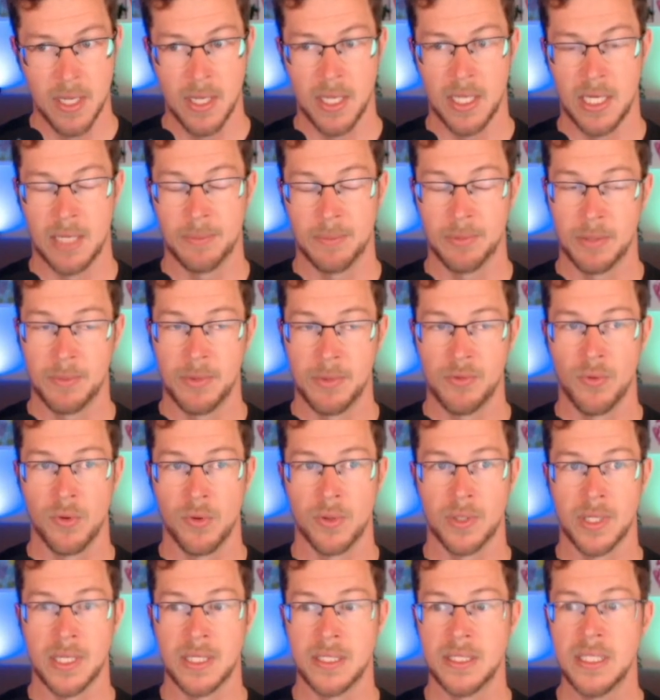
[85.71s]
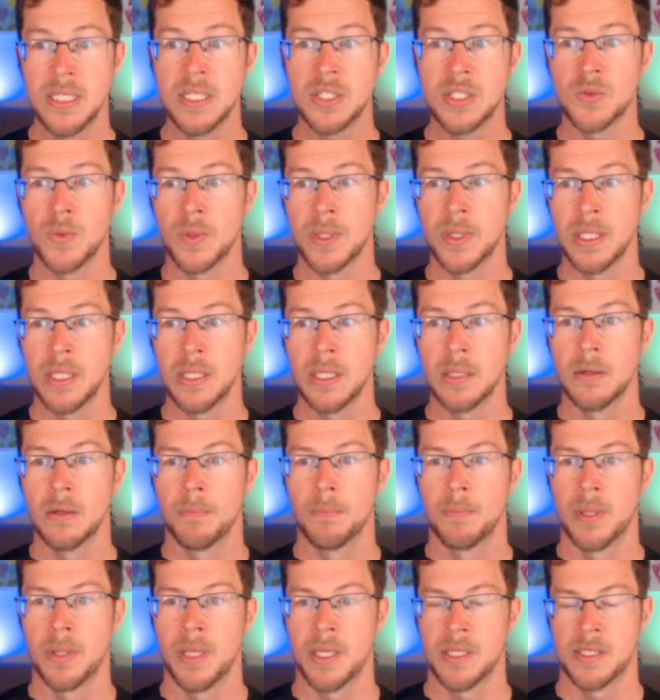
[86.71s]
and I'm going to be rolling a d20
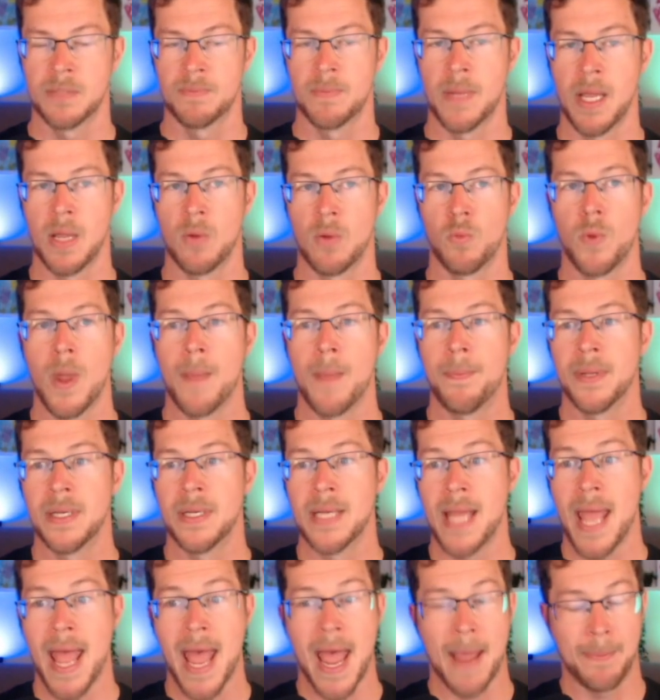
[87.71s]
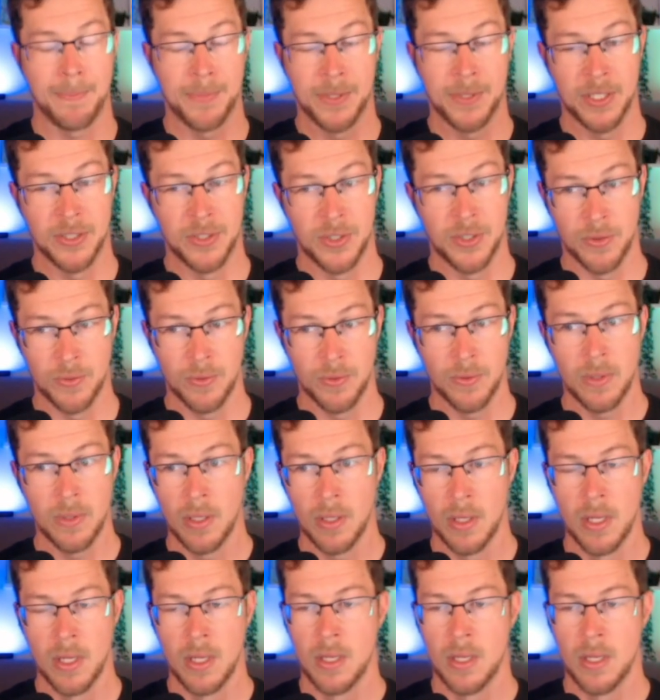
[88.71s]
plus my weapon aptitude,